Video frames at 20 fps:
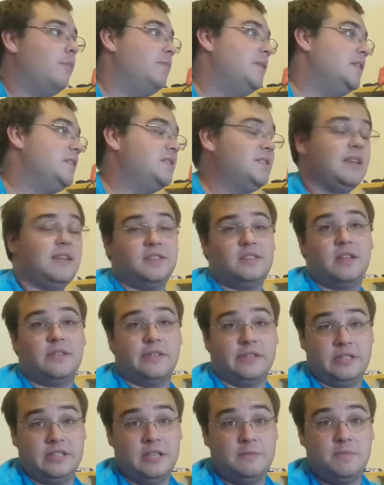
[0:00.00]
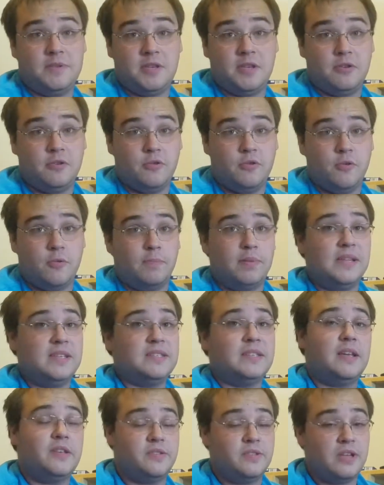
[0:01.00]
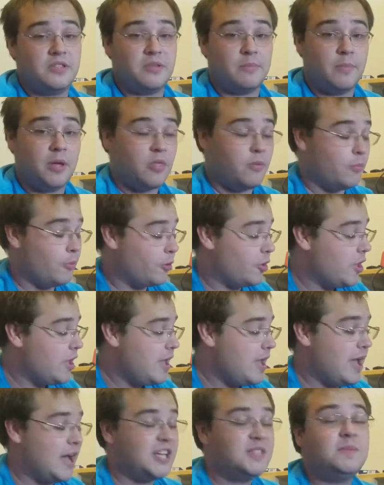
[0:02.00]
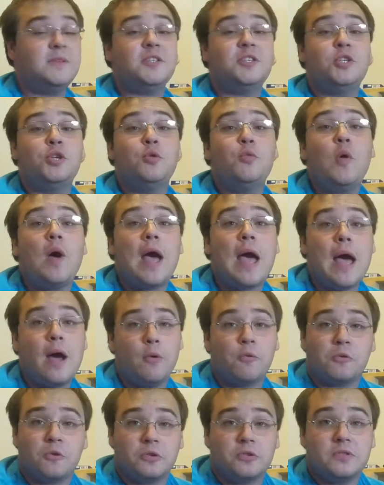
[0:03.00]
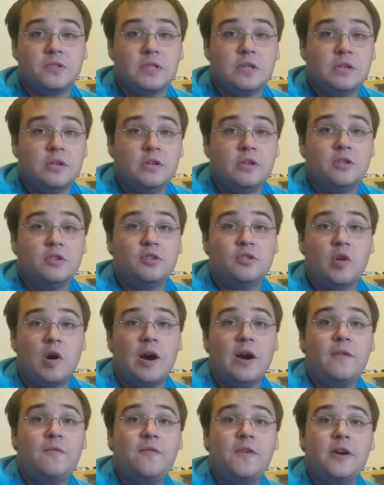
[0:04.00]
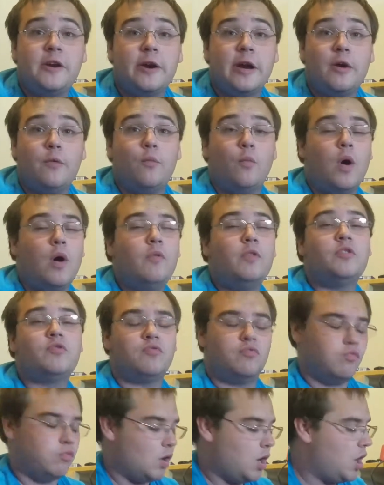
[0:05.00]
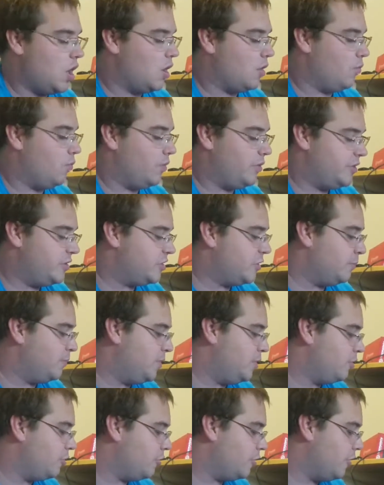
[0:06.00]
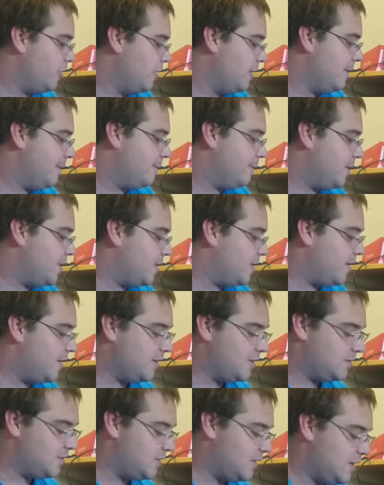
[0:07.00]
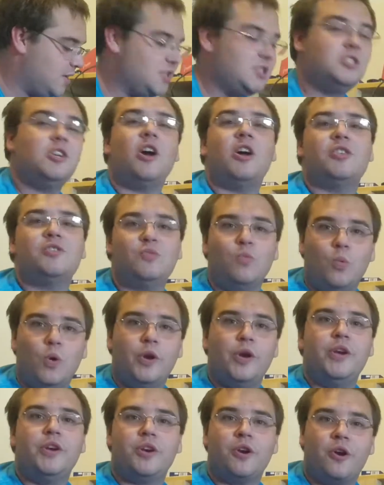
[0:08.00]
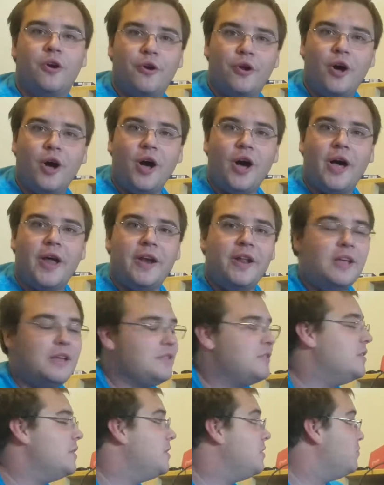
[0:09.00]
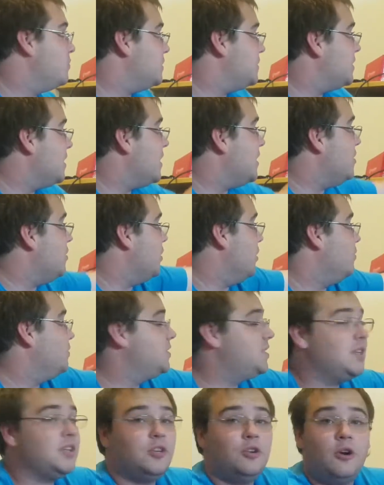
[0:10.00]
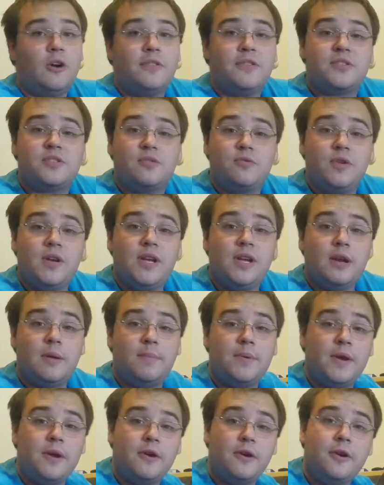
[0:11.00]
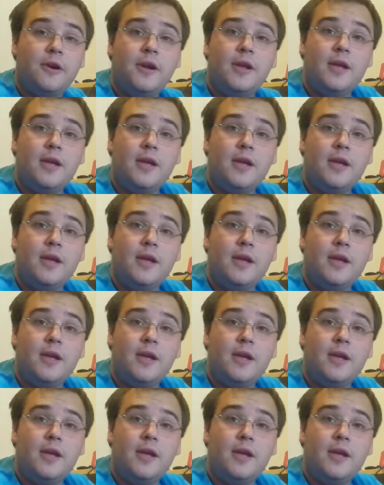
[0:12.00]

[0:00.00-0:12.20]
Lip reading: please say it's not the CPU, or please say it's not the motherboard. I spent 2 hours trying to figure out what was wrong with this computer, because it just wouldn't turn on. It would say no signal on the screen up here,